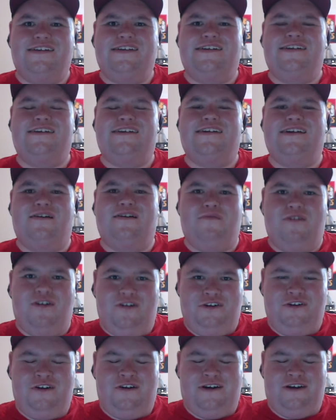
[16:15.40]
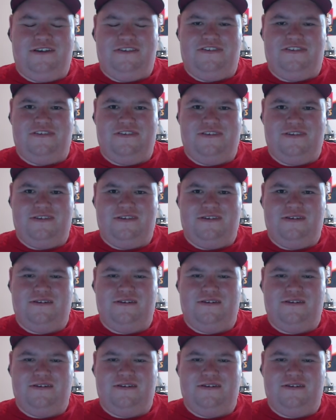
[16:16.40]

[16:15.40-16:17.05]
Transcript: Come on, guys.